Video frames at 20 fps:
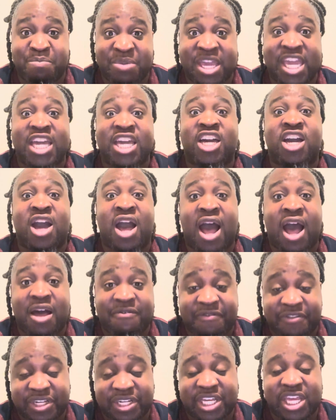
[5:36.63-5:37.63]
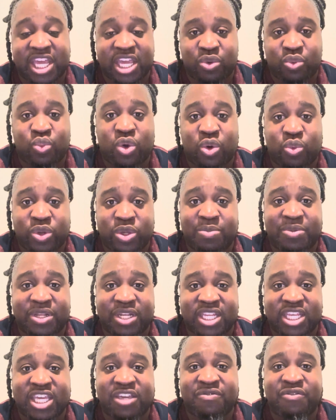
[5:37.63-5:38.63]
being confident in what we
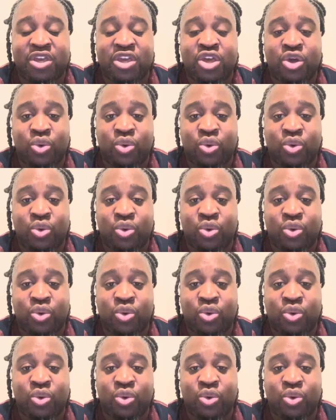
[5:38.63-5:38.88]
believe,